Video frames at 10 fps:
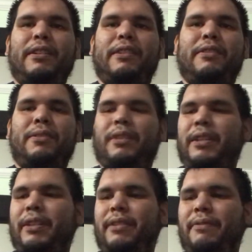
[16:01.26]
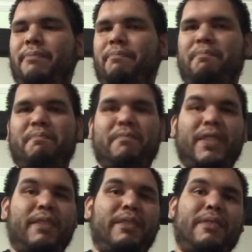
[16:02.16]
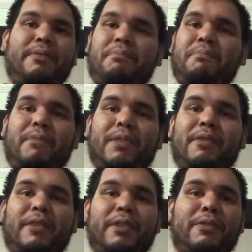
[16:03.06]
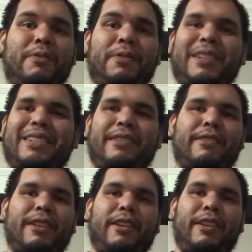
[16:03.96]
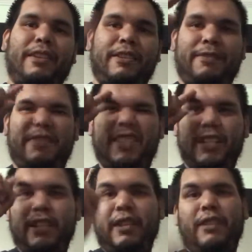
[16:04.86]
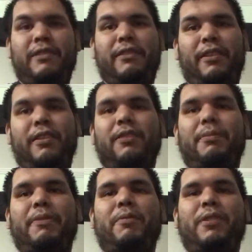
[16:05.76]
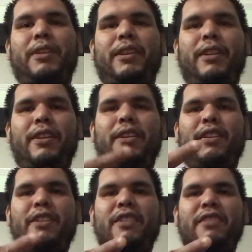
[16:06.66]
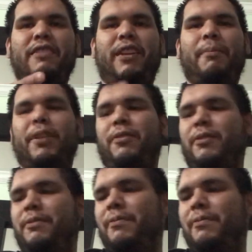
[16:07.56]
until then, this is Ernesto Fuentes signing off. Stay awesome, everyone. Stay metal.